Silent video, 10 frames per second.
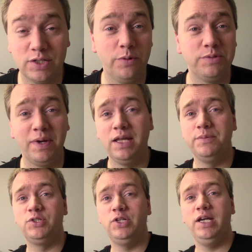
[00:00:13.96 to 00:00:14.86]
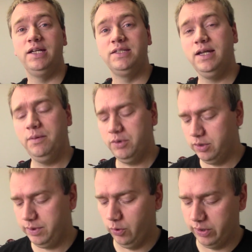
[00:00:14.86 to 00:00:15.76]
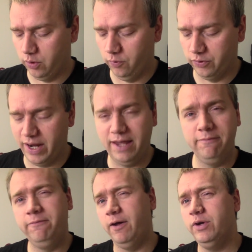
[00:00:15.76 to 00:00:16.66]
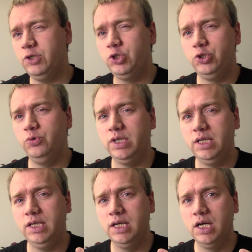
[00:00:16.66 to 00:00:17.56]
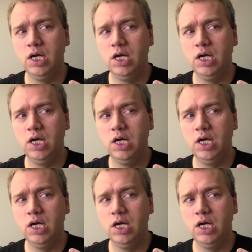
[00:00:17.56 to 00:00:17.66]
As always, my name is Jay, and today I'm going to be going over a very shooty